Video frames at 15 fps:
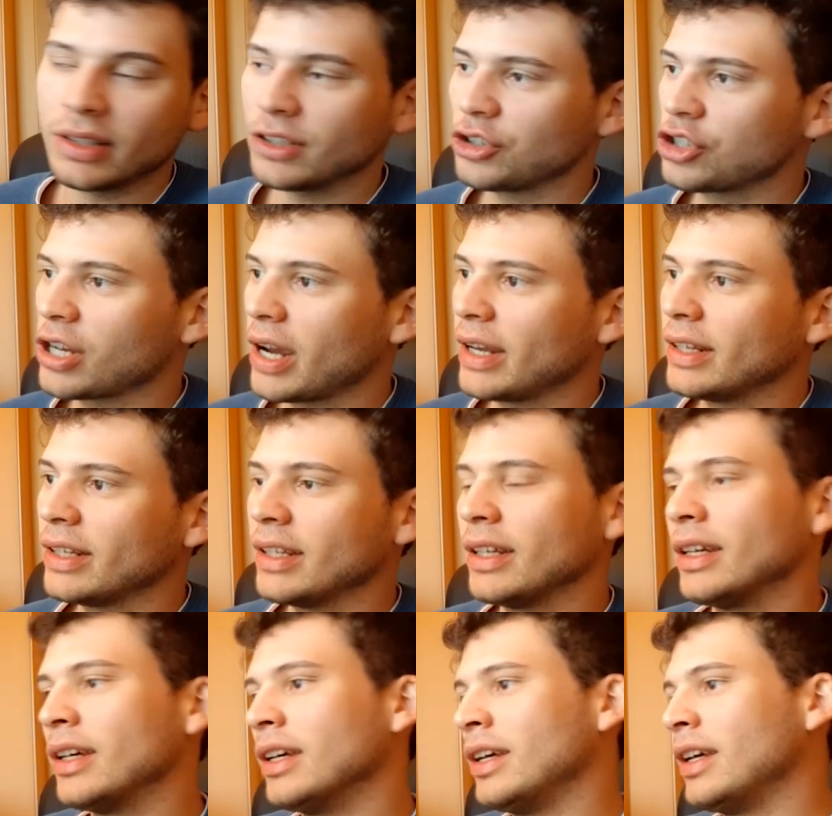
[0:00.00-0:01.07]
in
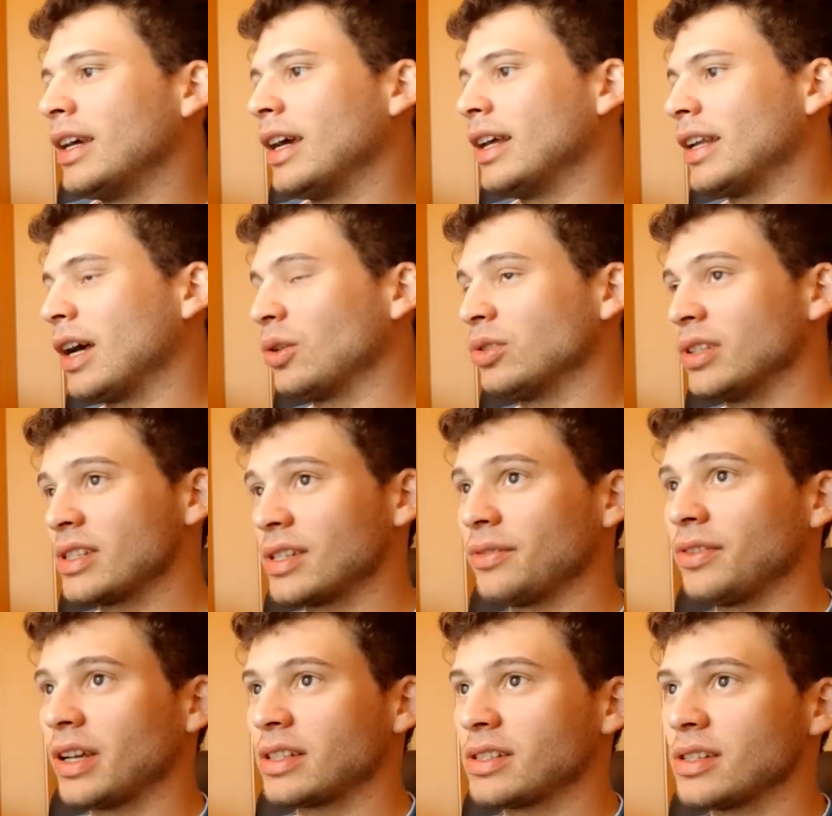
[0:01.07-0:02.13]
china and how this
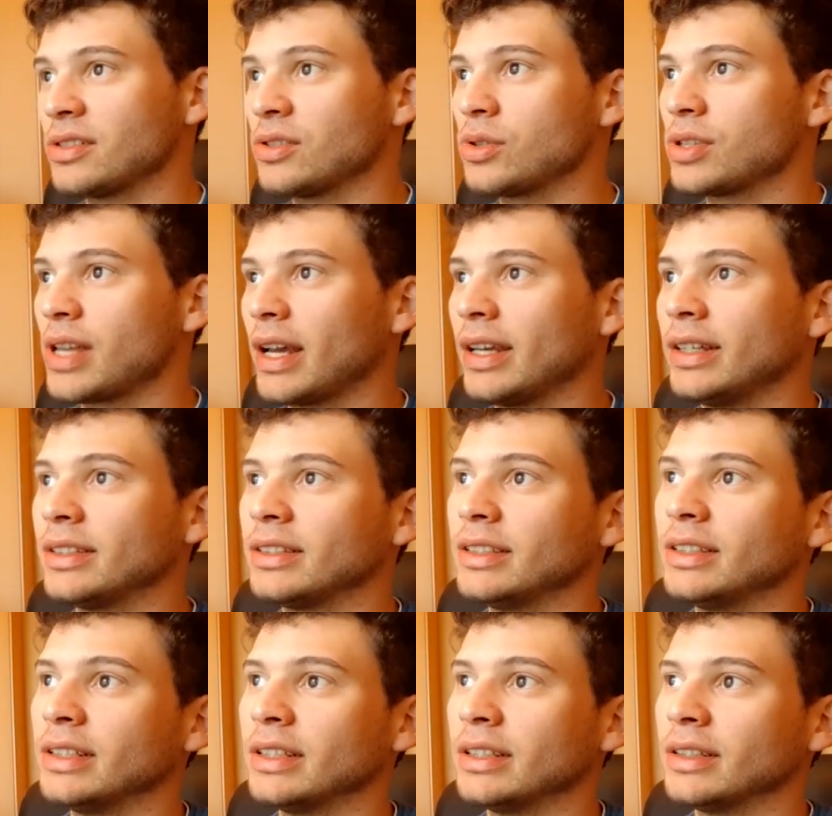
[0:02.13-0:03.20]
affects the
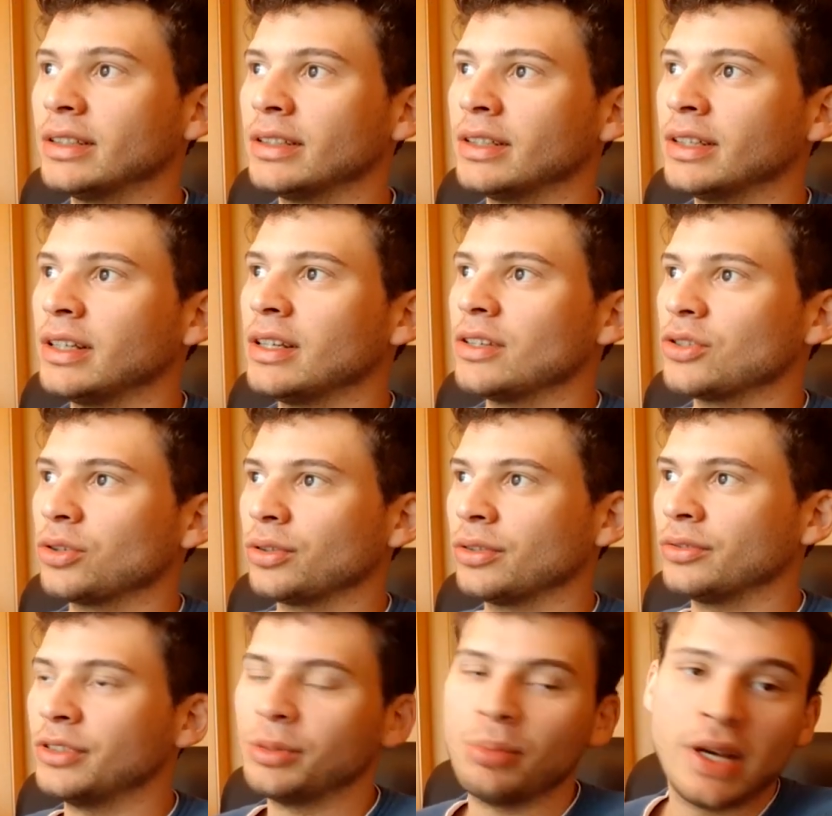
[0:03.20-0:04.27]
society and sort
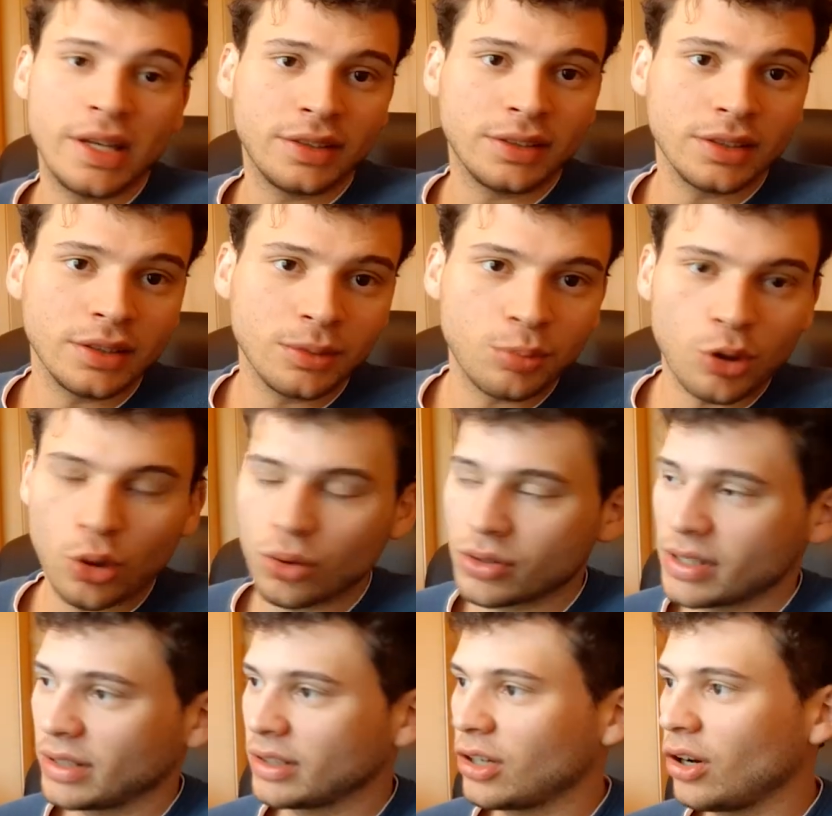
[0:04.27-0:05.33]
of debating pros
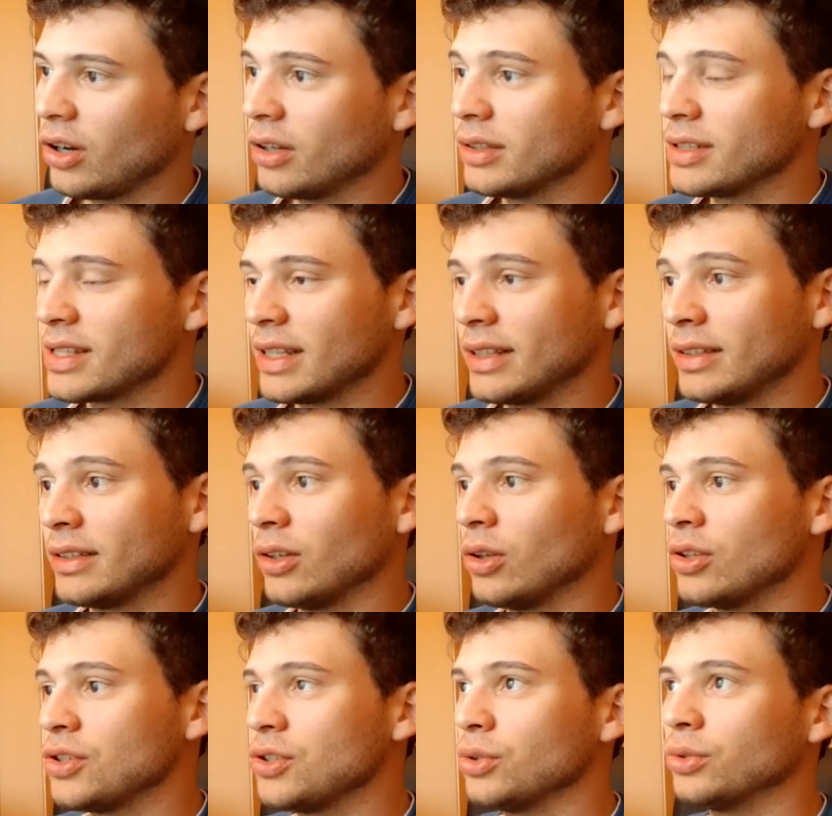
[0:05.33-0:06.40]
and cons and
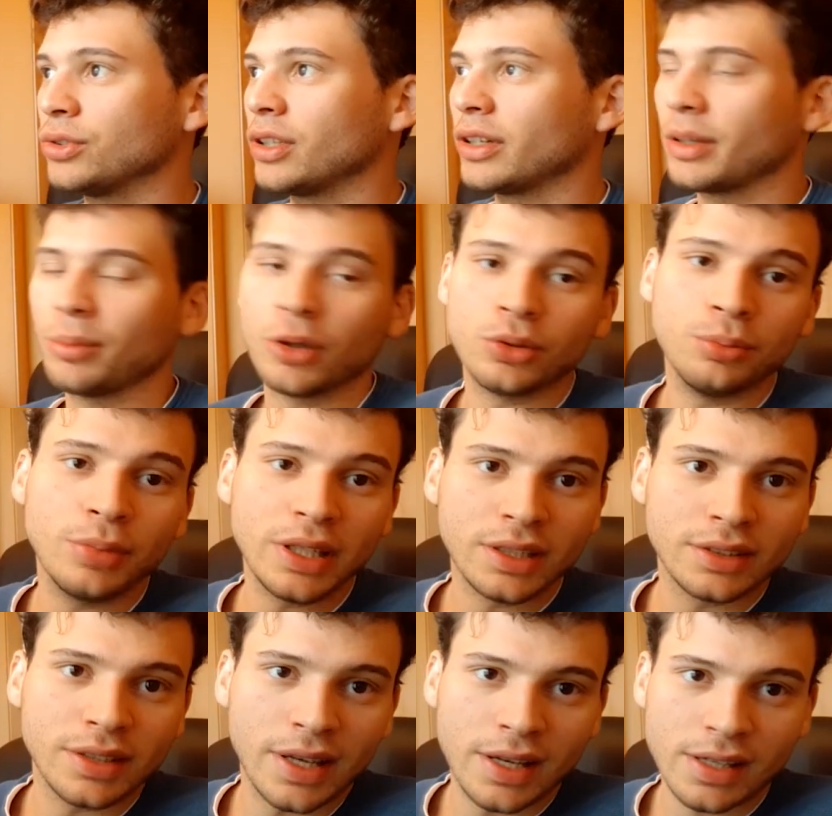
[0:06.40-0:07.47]
also talking about big
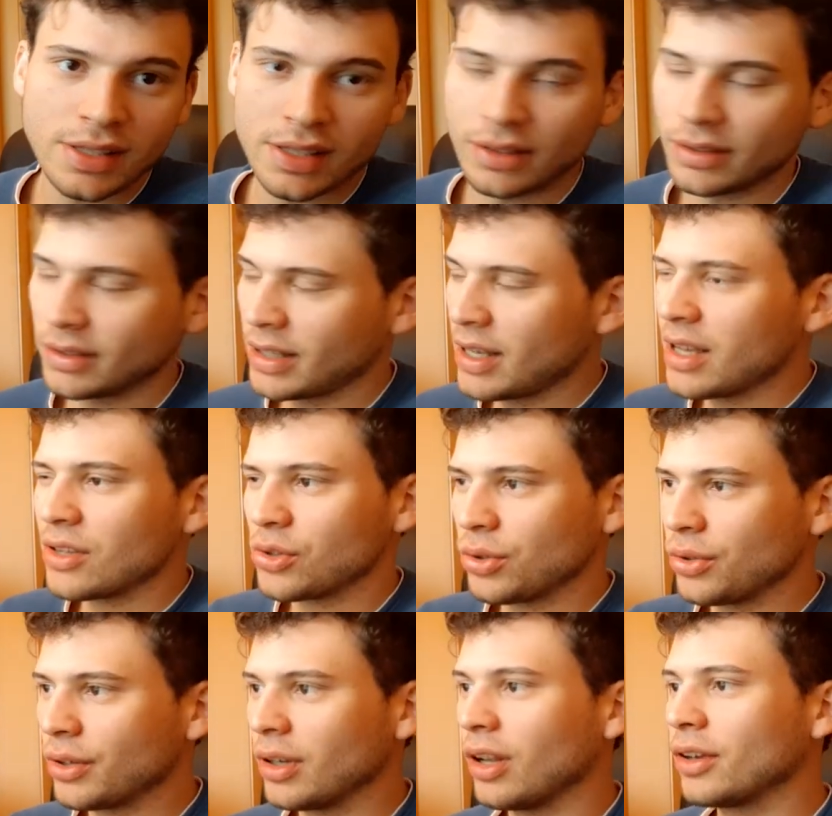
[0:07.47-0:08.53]
techs and so
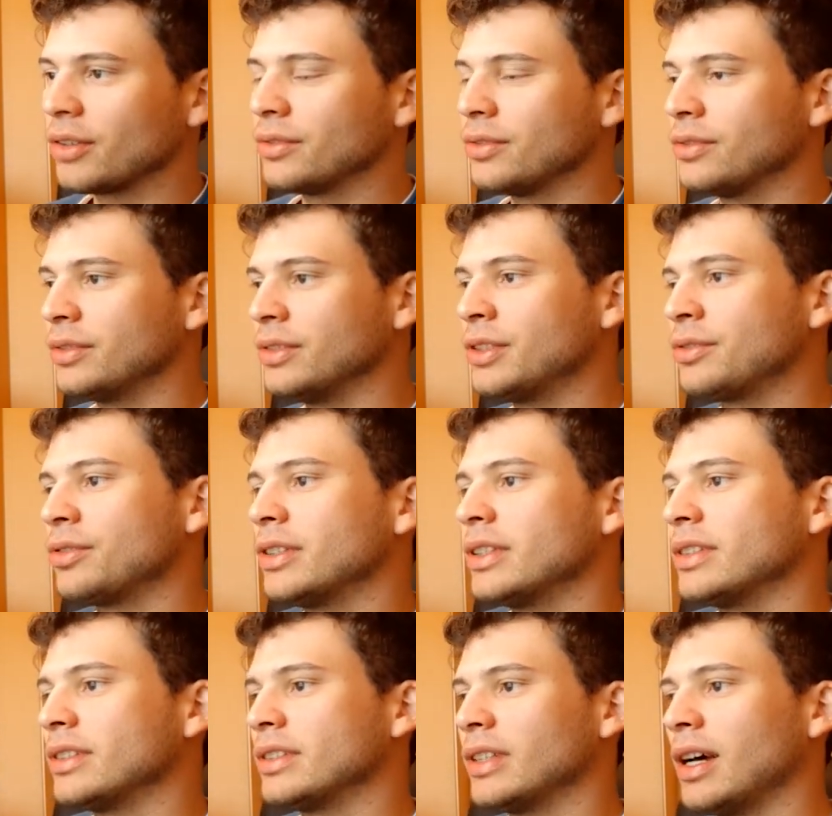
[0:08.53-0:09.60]
there are a lot of
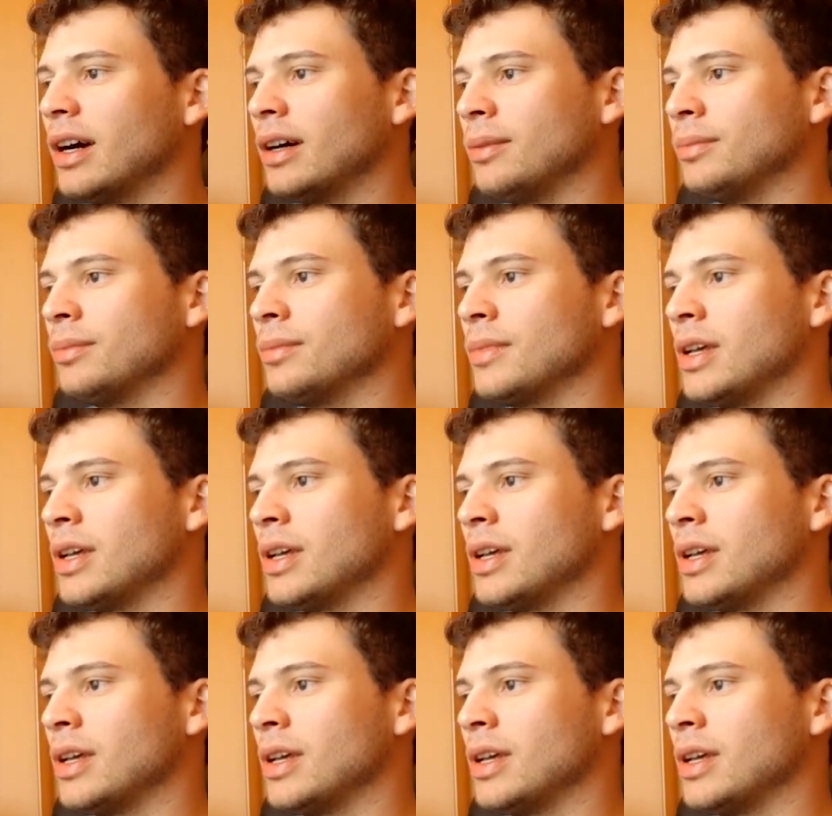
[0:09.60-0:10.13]
different um,